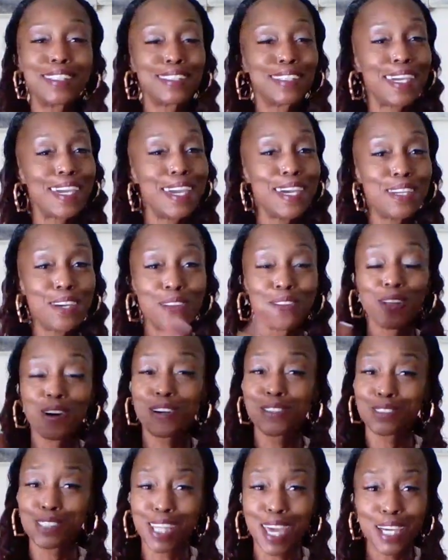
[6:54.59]
again on
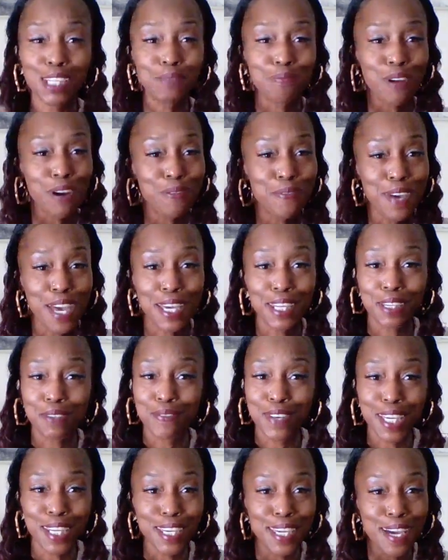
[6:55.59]
those next prophetic
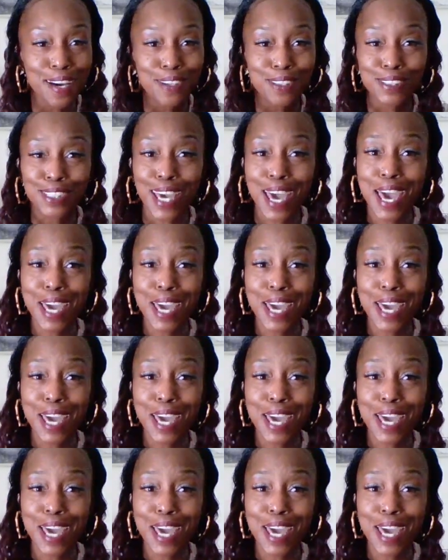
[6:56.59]
videos.